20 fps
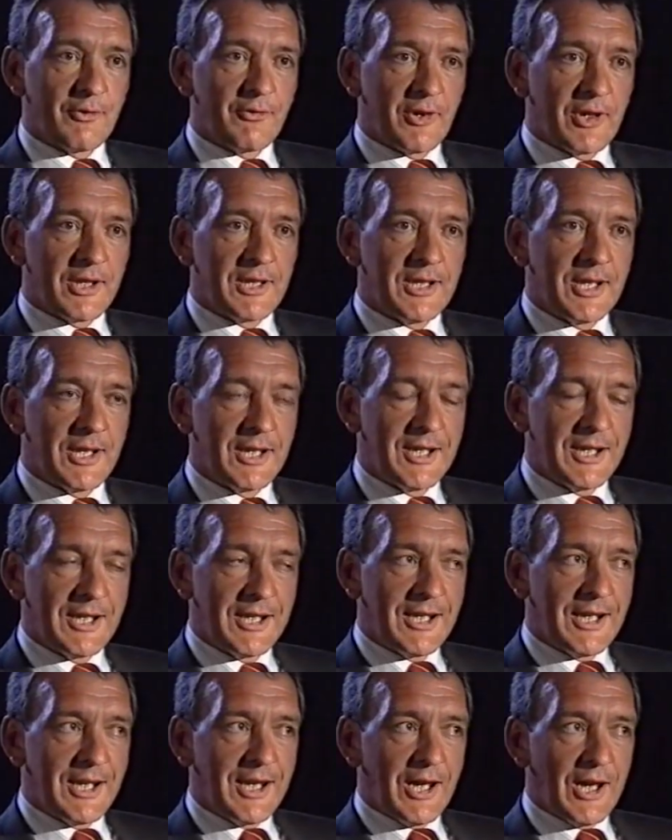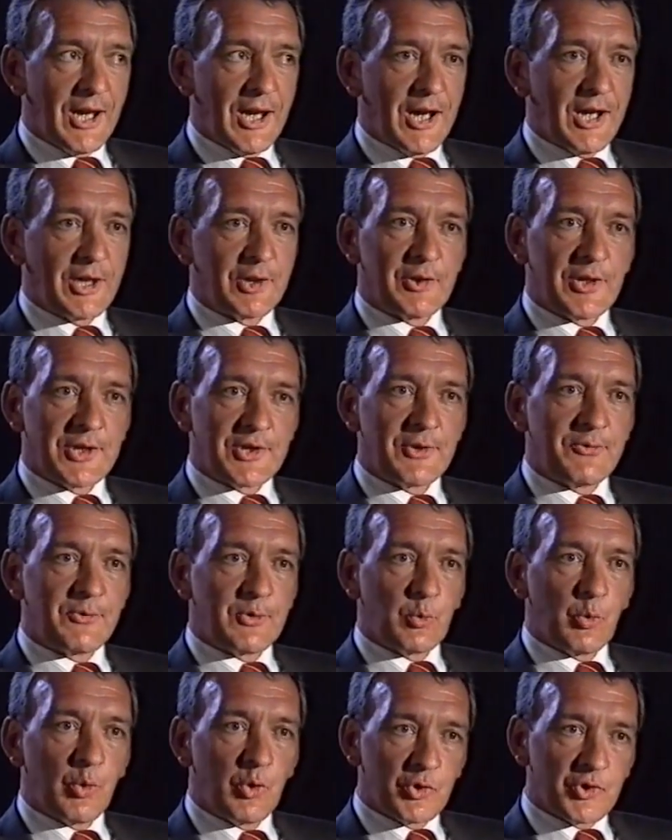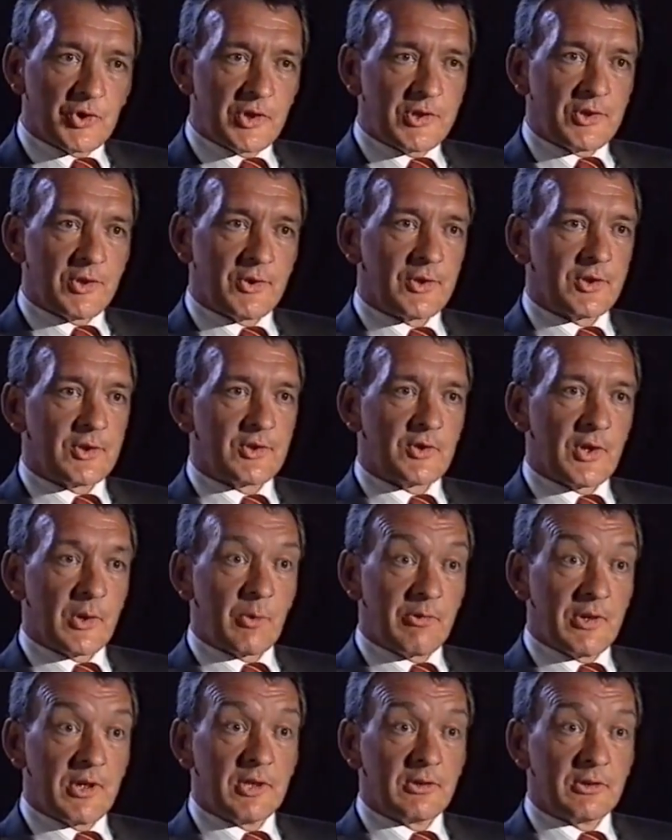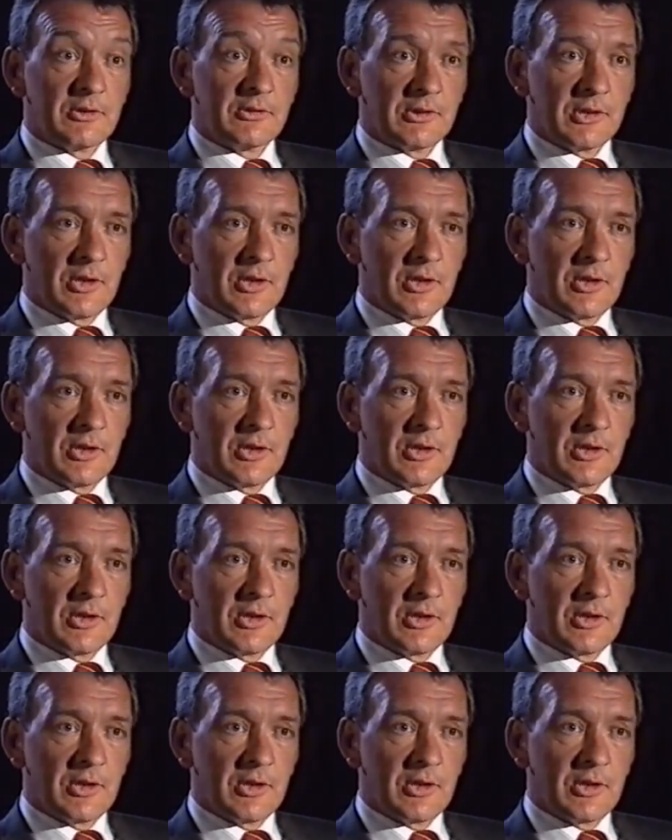got very aggressive towards each other because they were in